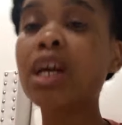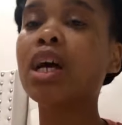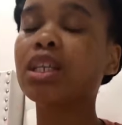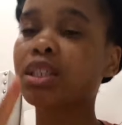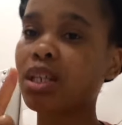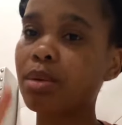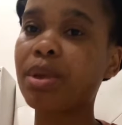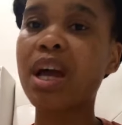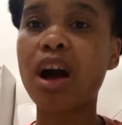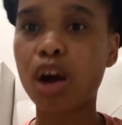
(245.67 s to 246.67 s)
it's going to be
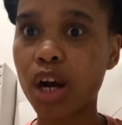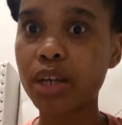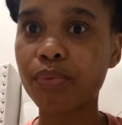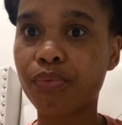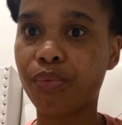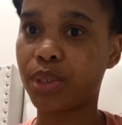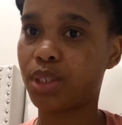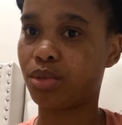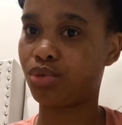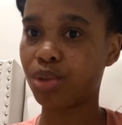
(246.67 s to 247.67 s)
hard for the
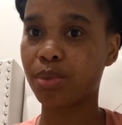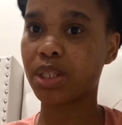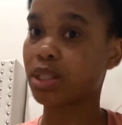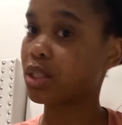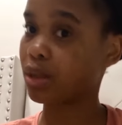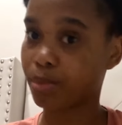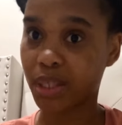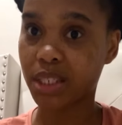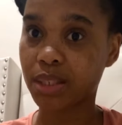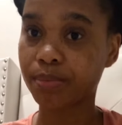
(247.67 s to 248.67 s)
treatment to take
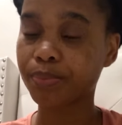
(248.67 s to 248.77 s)
place.